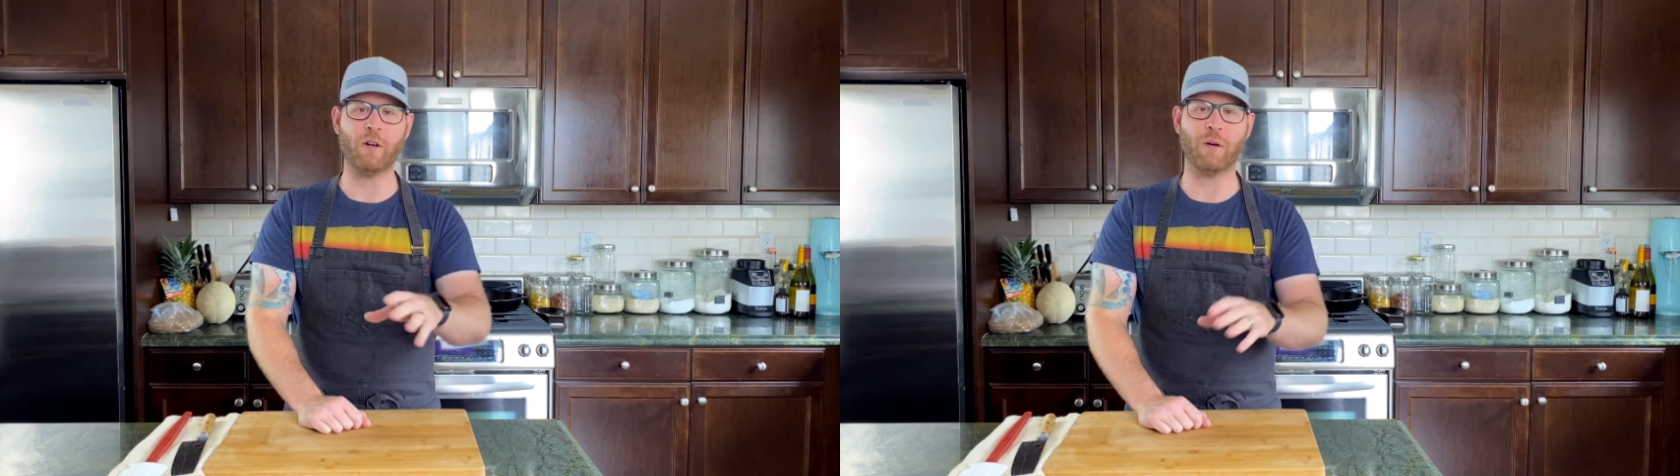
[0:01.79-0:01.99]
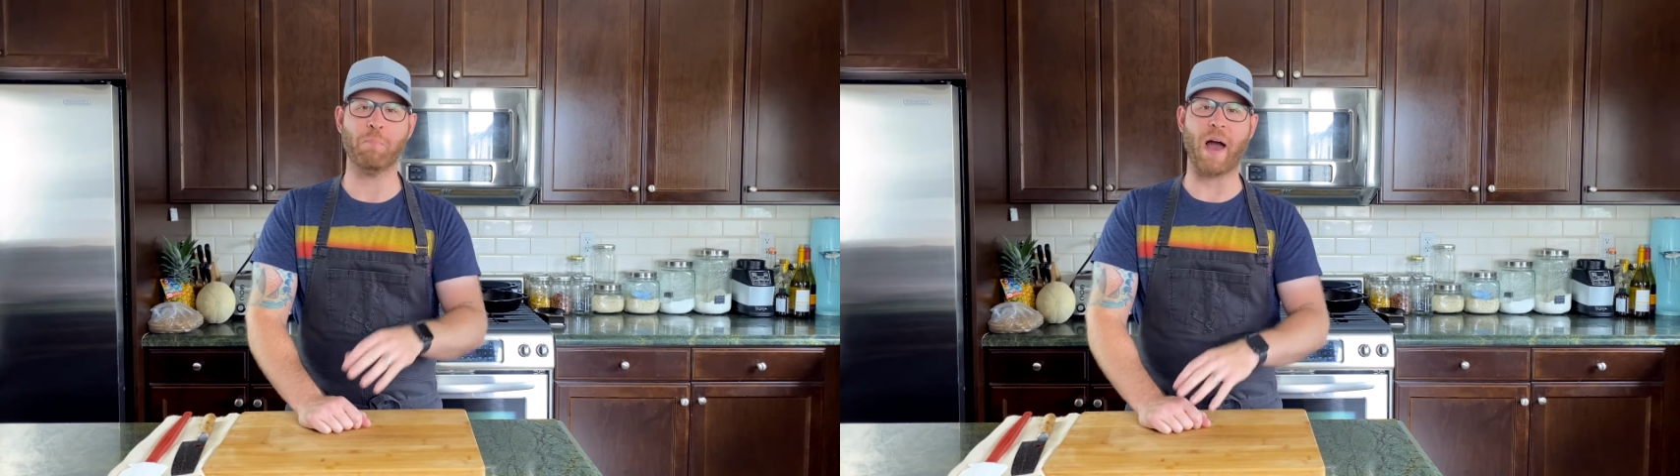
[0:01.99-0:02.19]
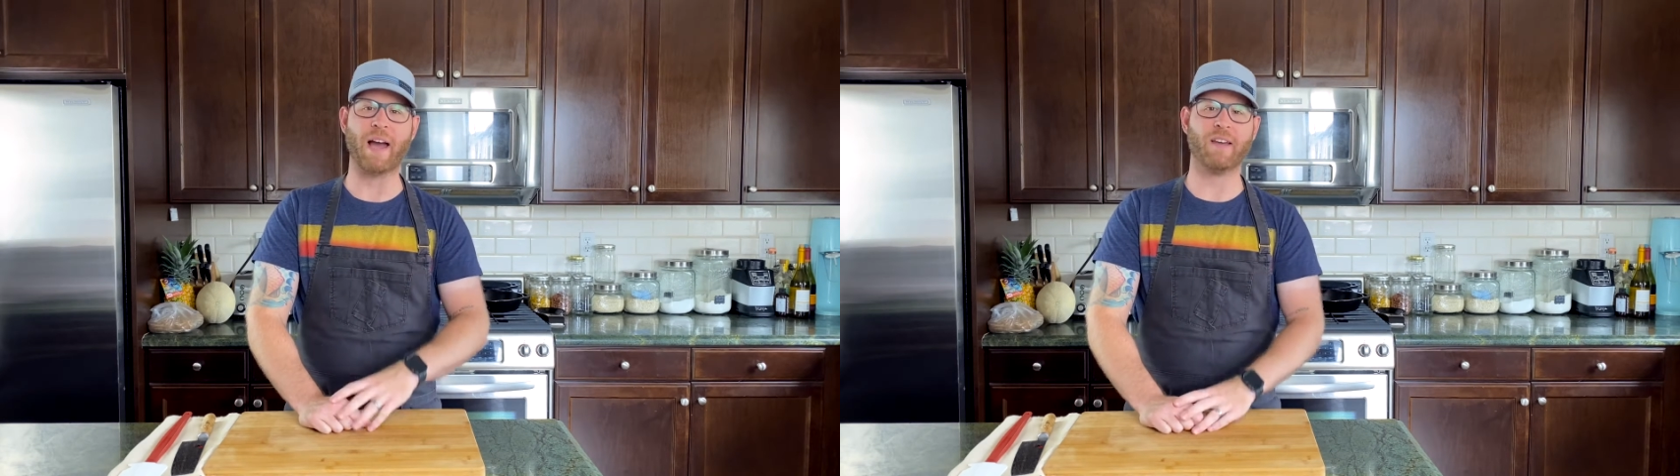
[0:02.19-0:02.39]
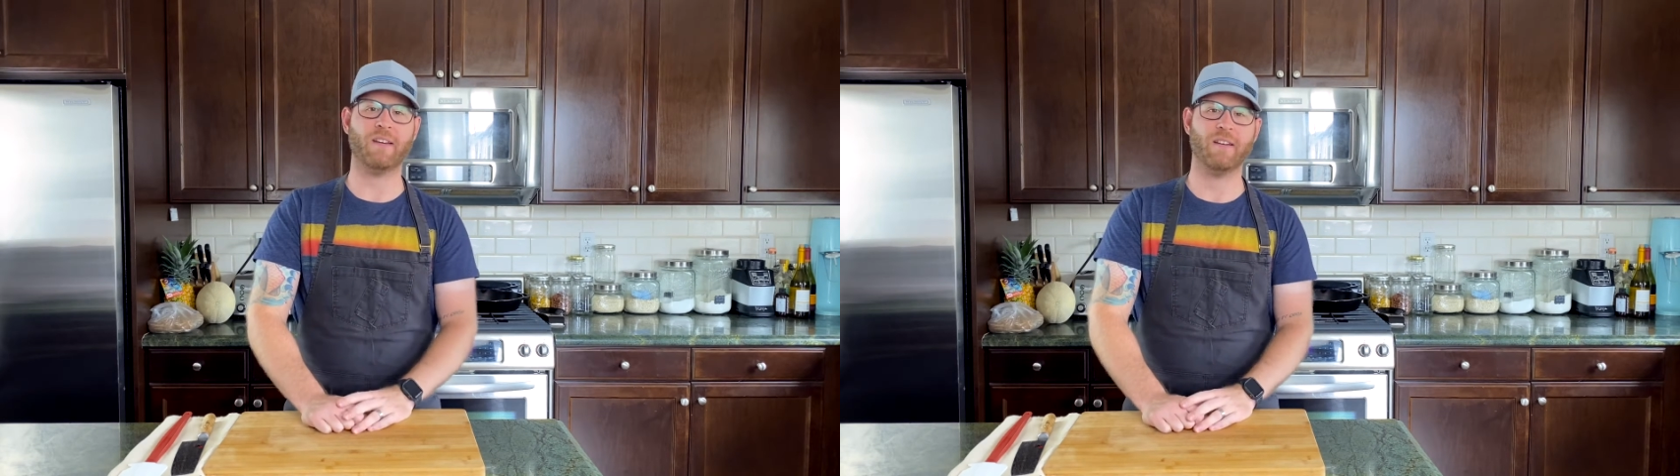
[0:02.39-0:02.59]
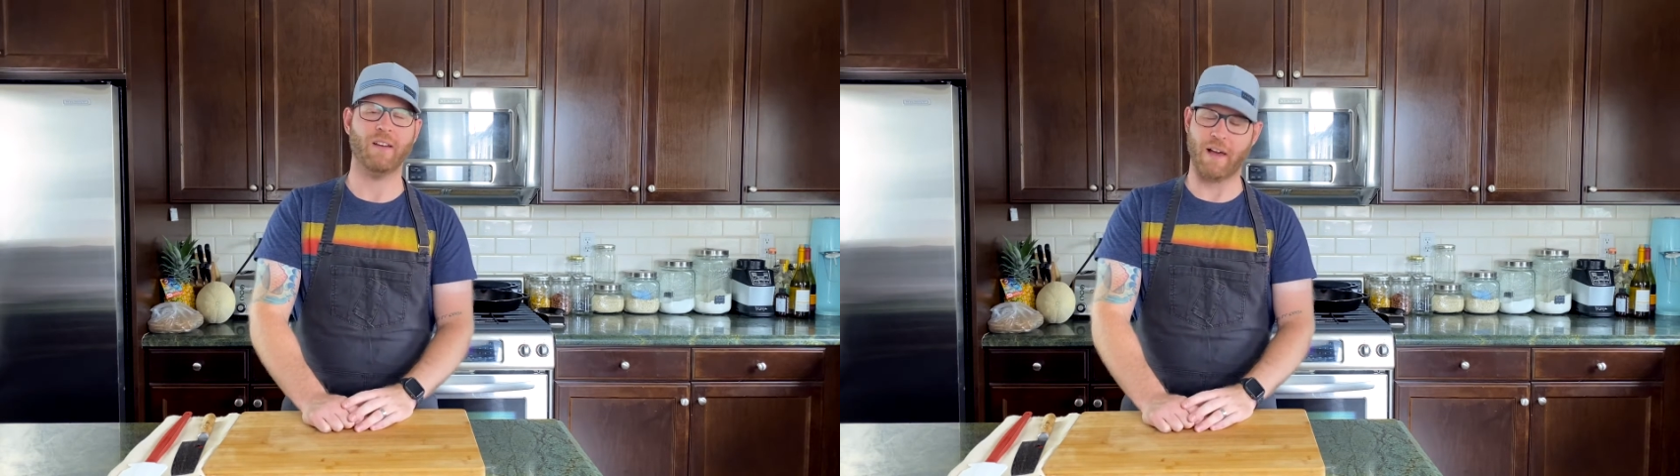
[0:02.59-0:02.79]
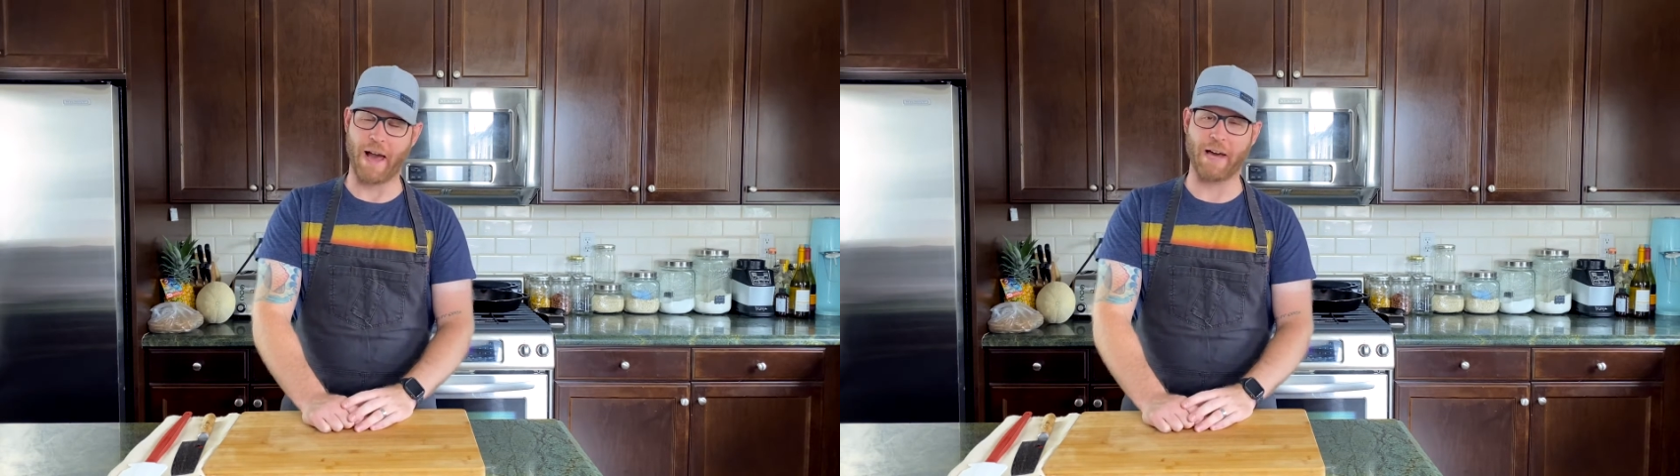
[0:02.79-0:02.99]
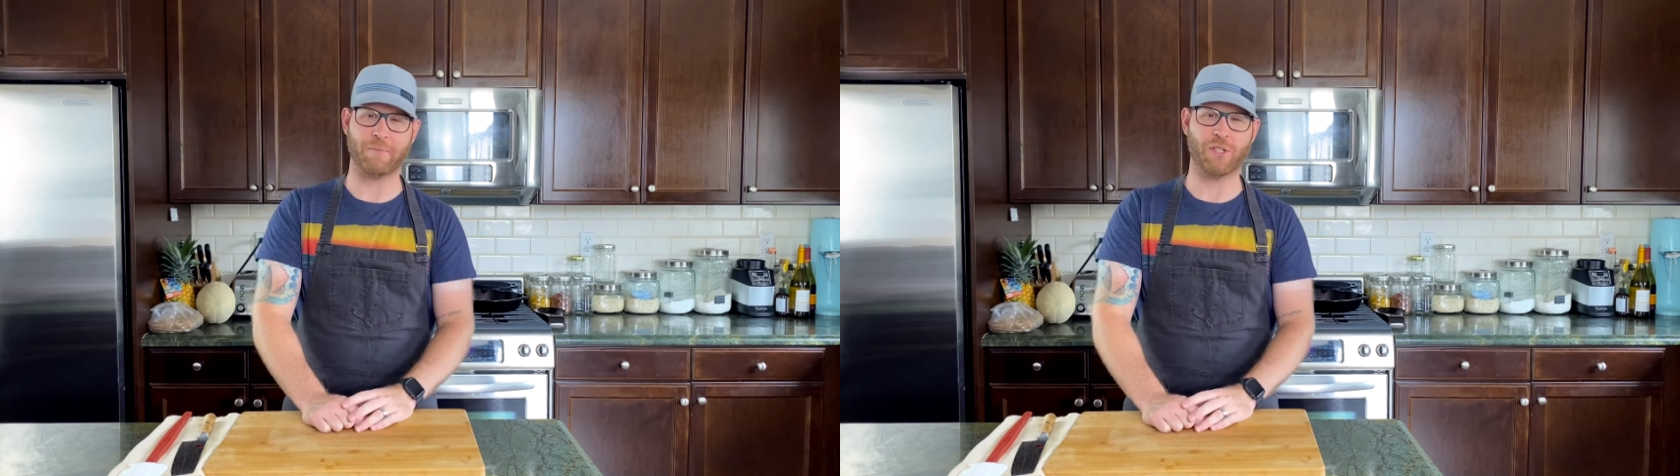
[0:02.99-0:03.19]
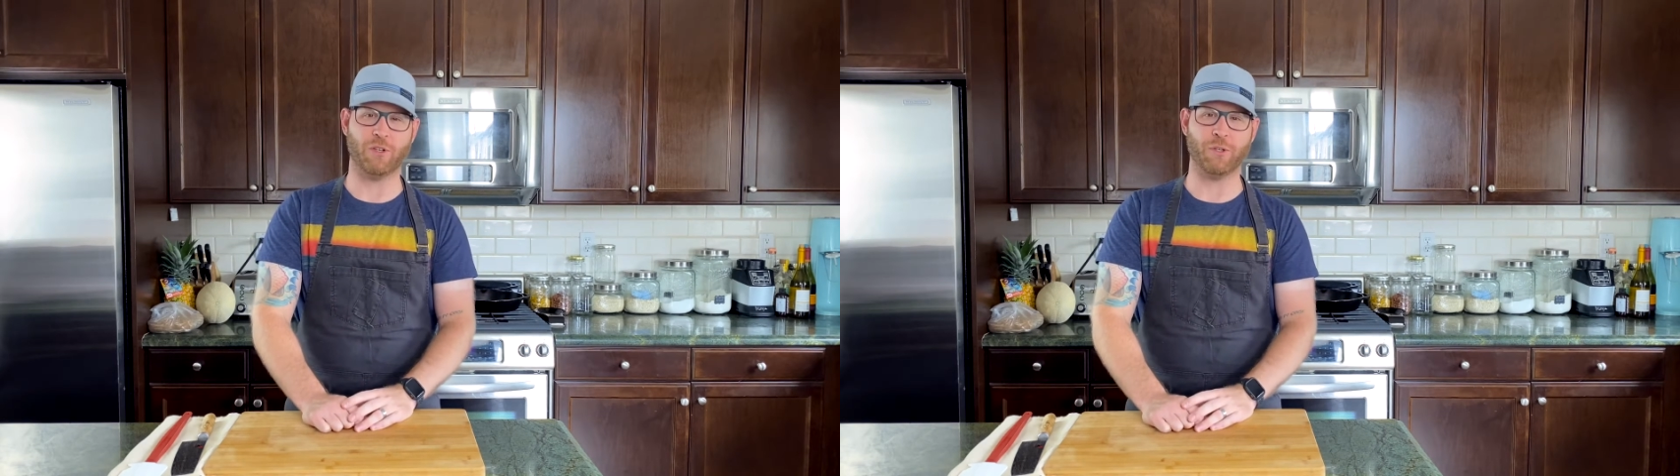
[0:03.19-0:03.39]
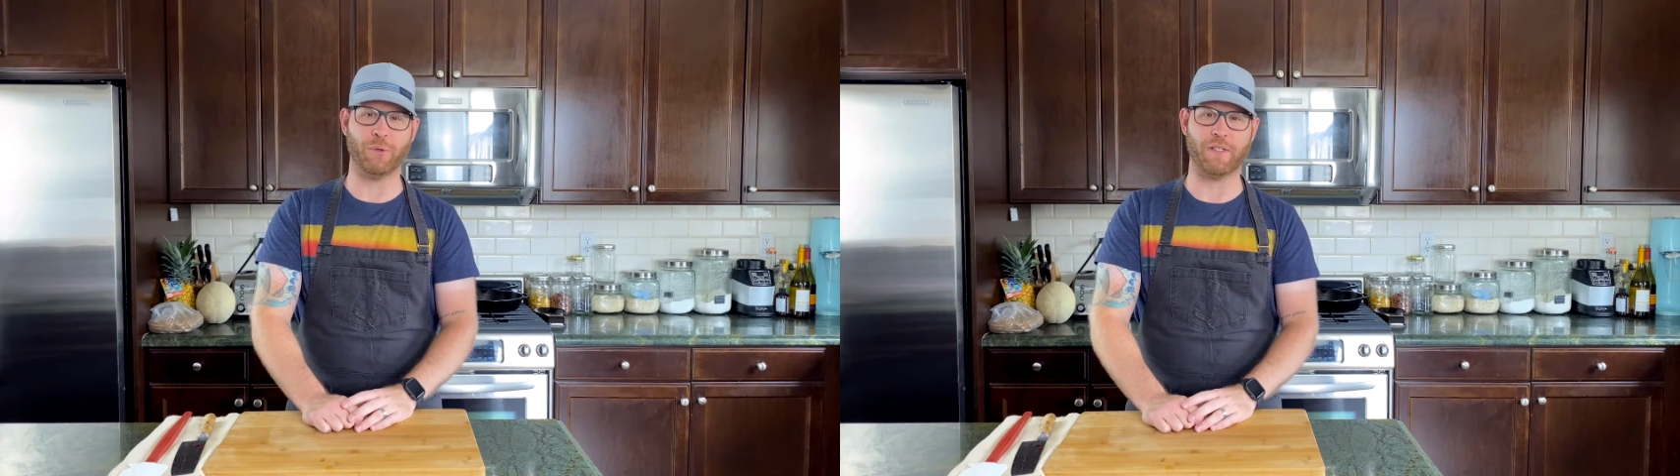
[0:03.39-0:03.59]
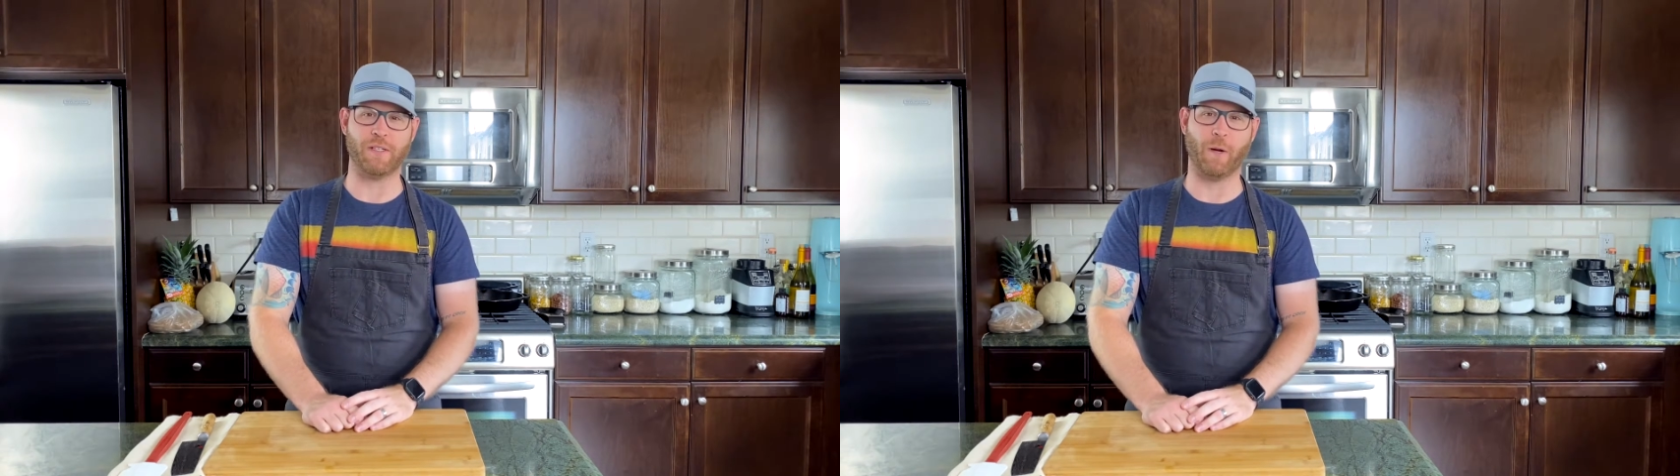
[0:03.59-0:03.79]
back. Adam Solowitz
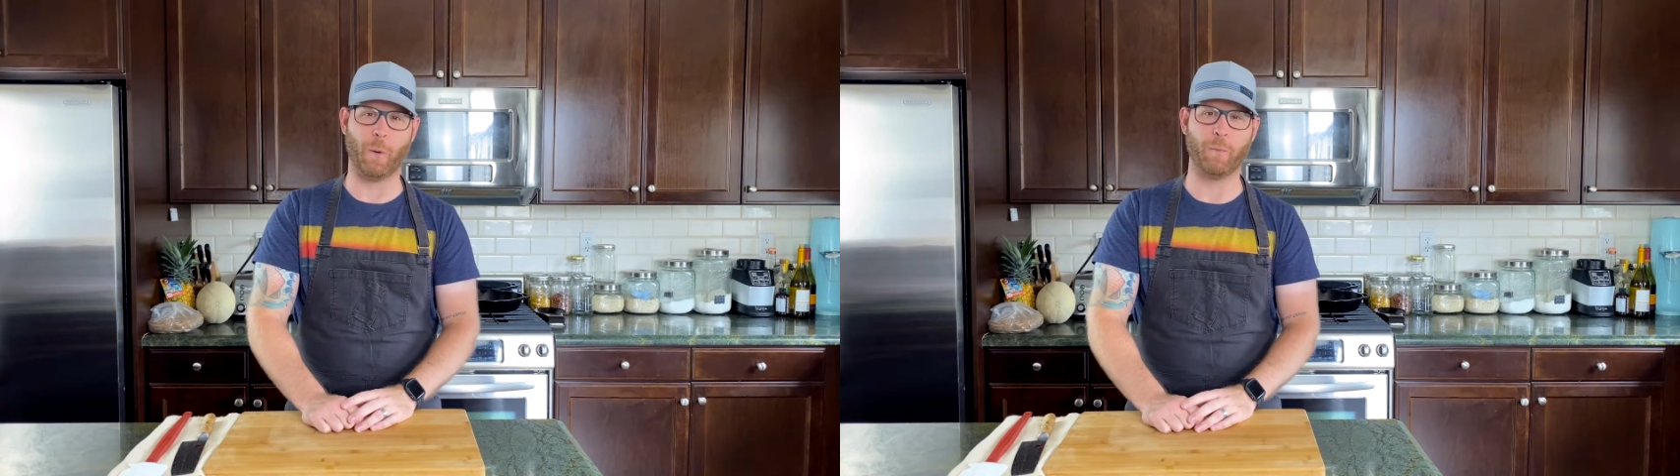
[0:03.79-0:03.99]
here.